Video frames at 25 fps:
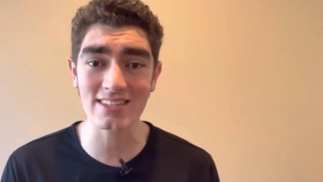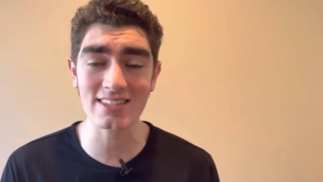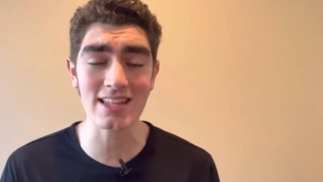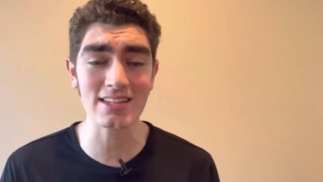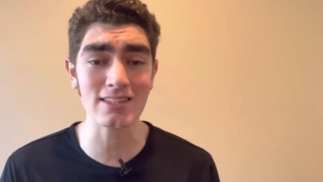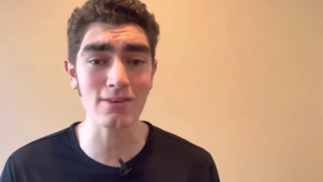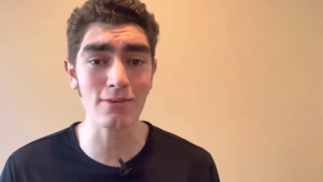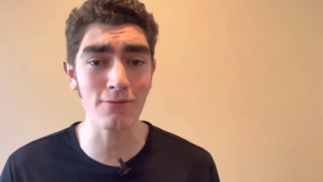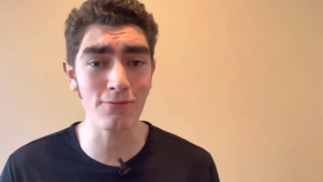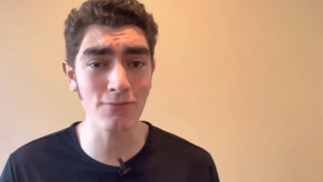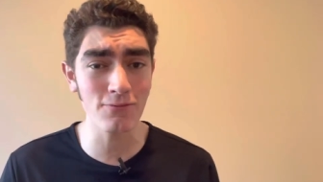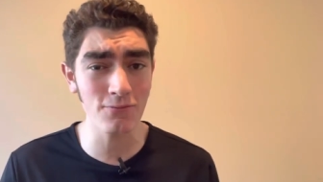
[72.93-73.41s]

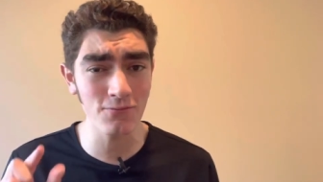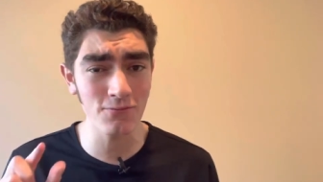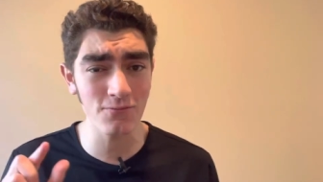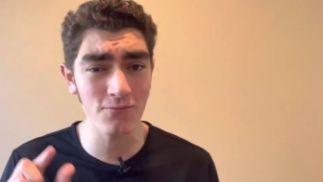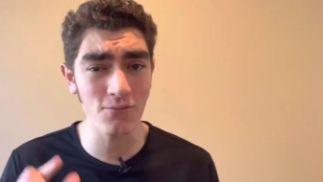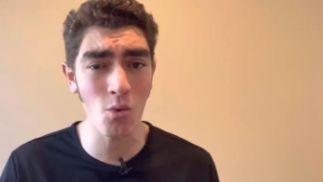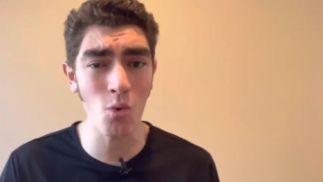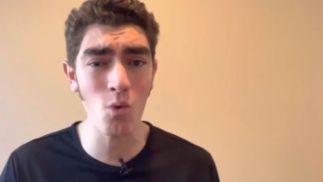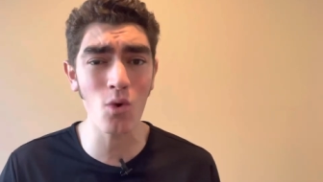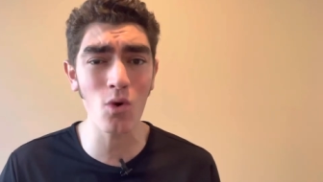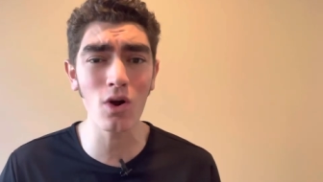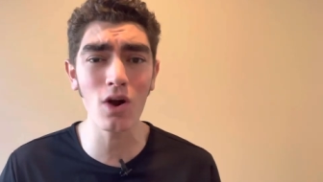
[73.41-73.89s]
That's a
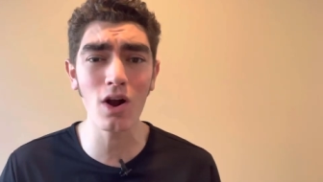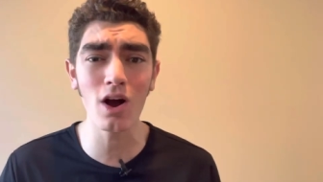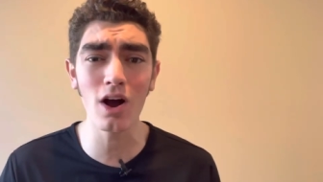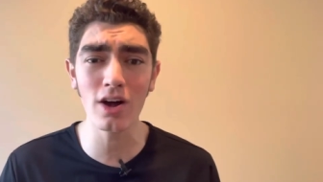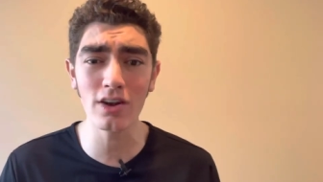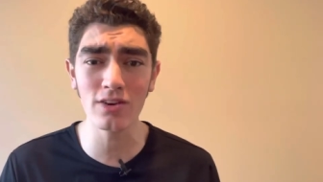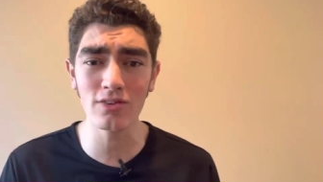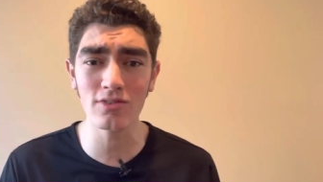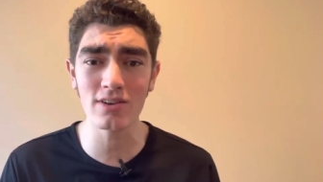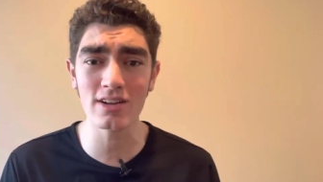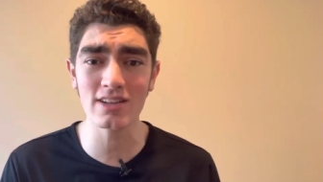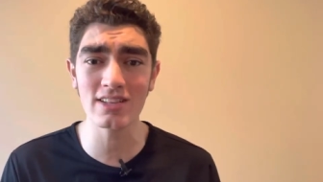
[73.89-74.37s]

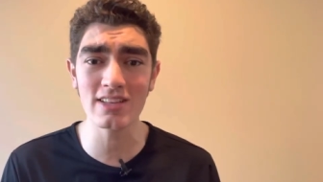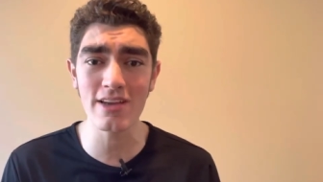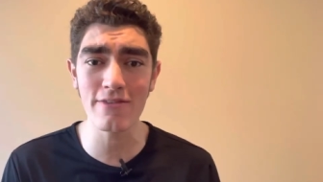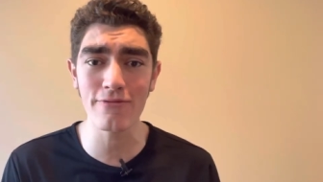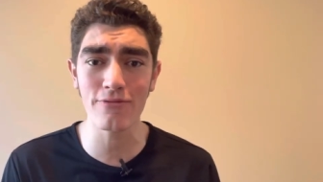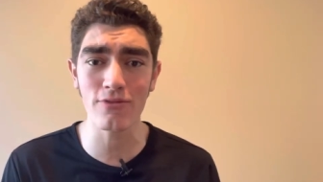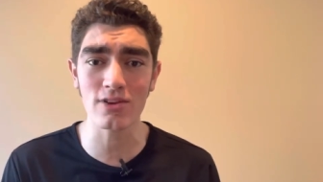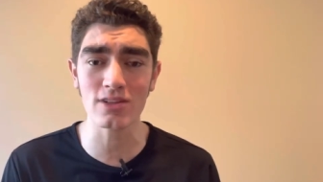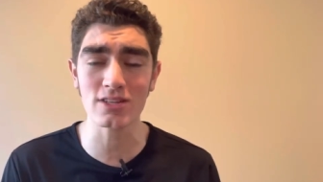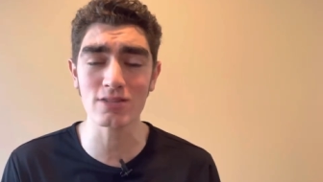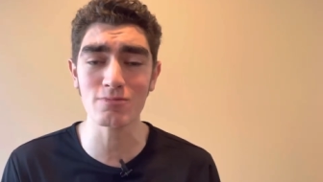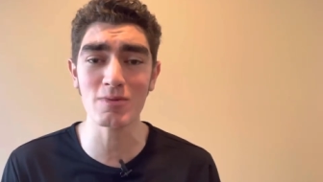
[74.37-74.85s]
400
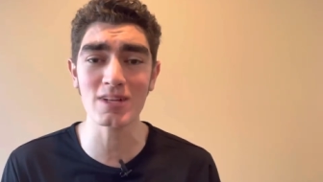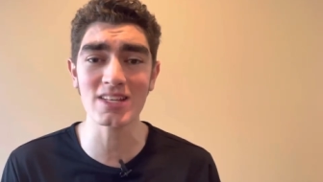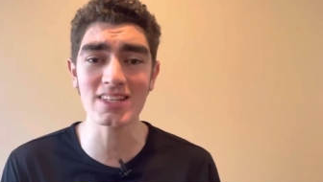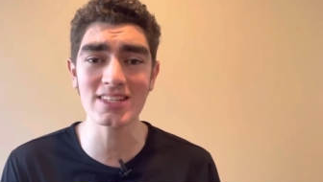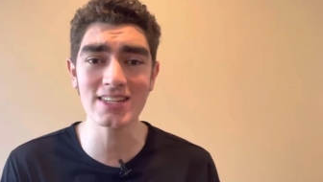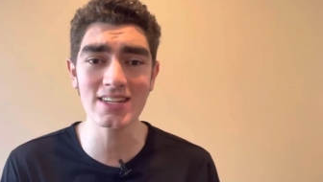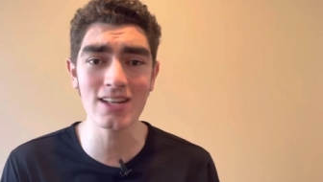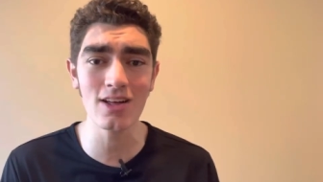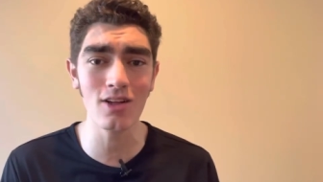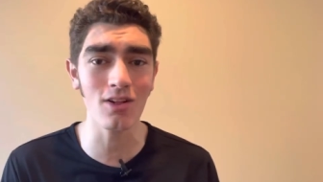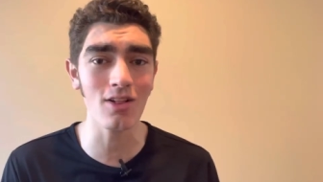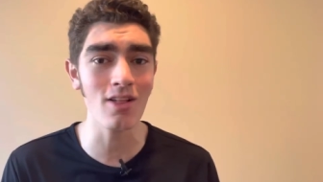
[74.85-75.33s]
difference, but
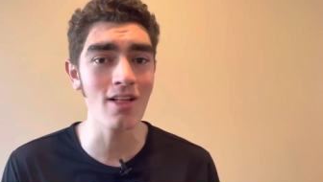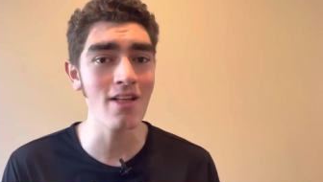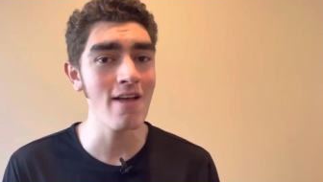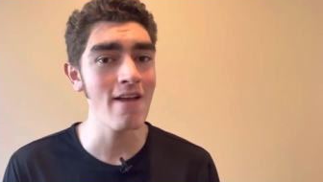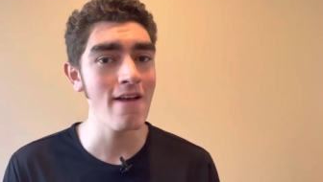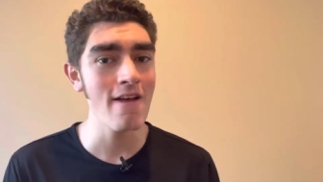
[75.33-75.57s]
still